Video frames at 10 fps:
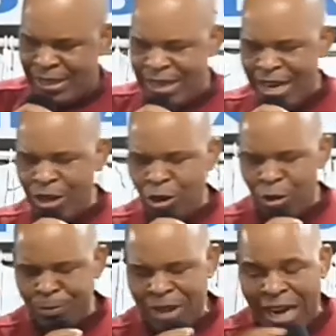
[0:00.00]
You
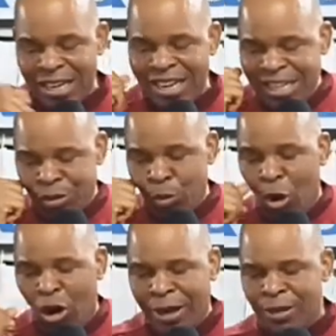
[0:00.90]
know, and the last
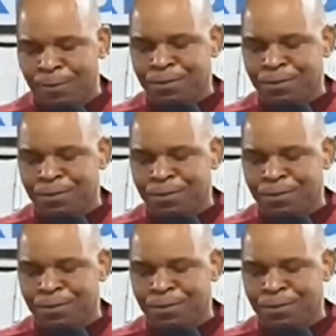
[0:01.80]
one